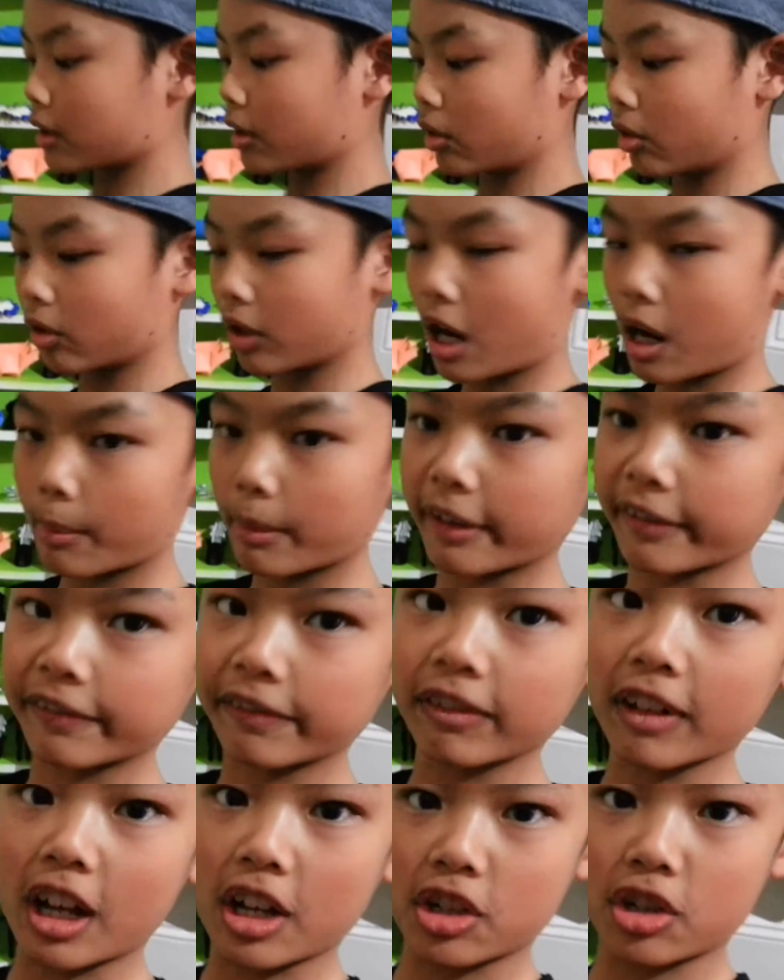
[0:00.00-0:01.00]
the Origami
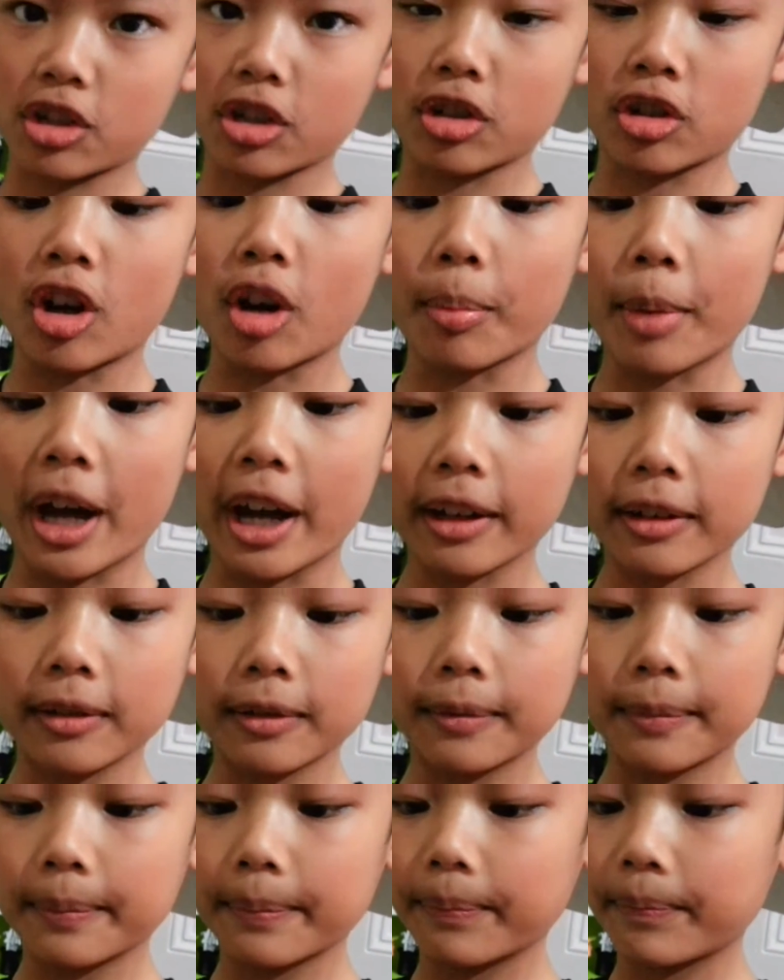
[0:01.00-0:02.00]
Flasher top hat.
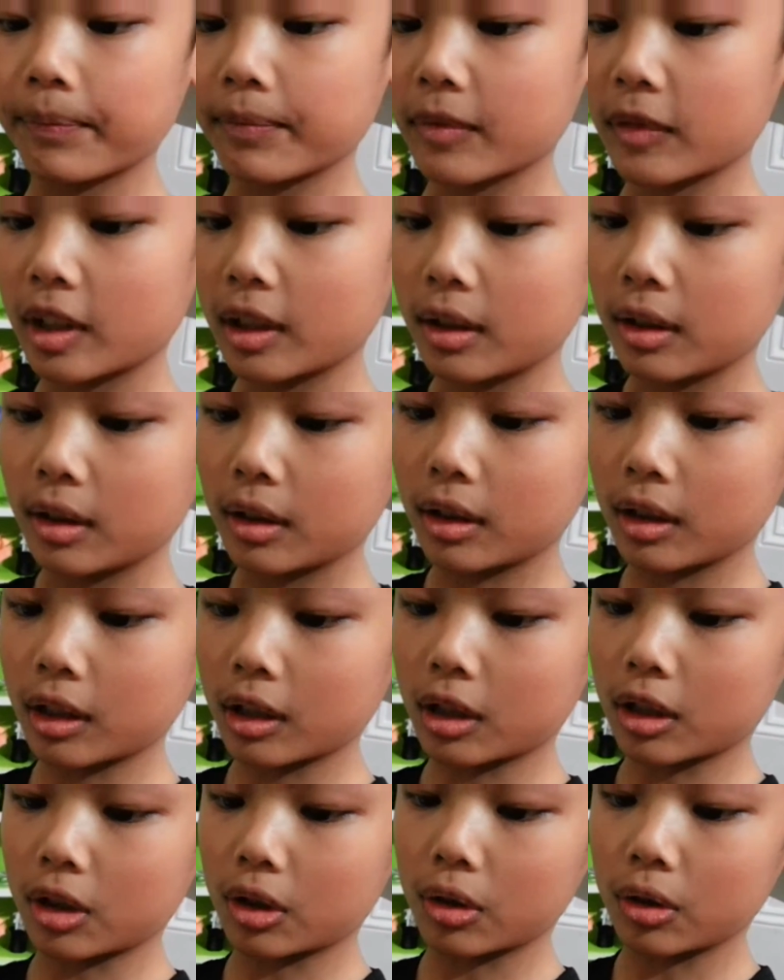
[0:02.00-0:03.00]

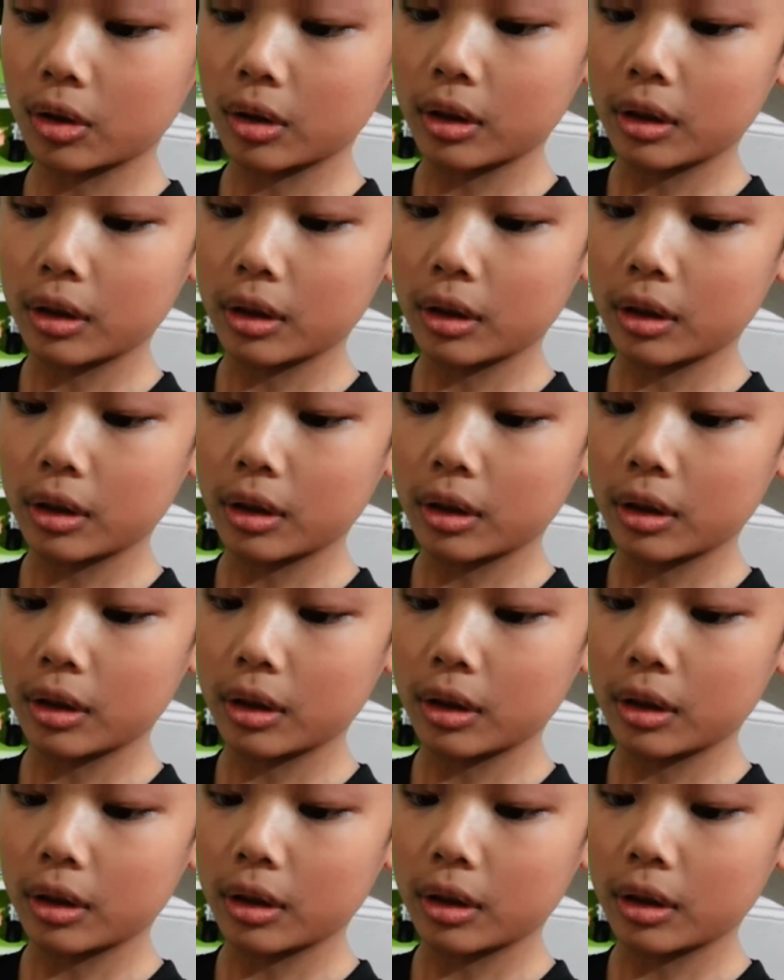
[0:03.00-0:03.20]
Now,